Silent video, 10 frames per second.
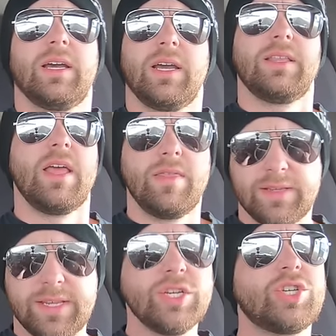And then this
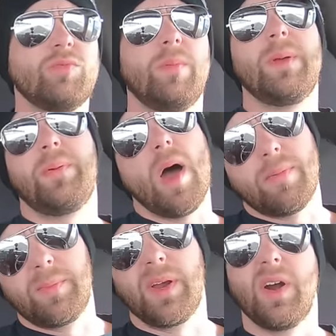engine will be
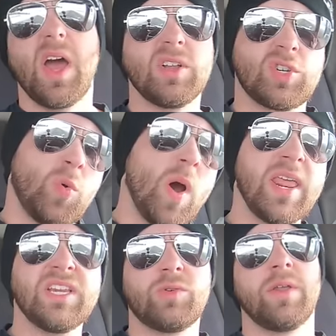probably around
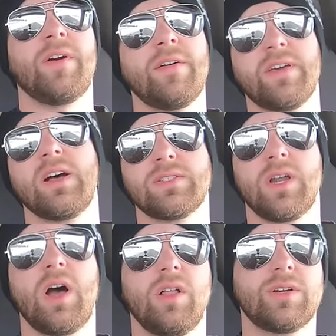twenty, twenty-five thousand
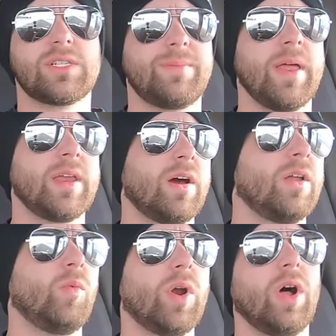dollars, depending
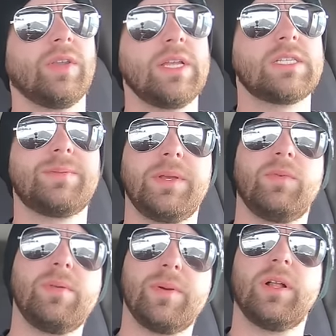on what all needs to be
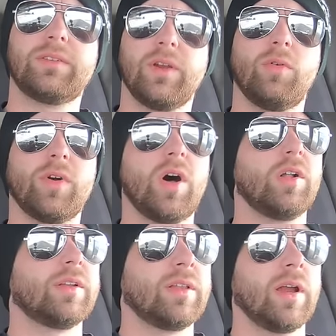rebuilt and
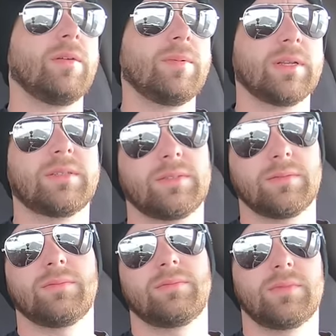overhauled in there. But
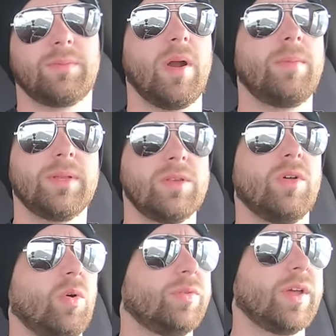they'll probably do the
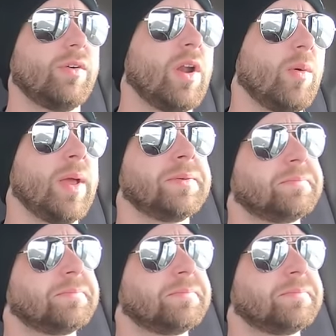whole thing right away.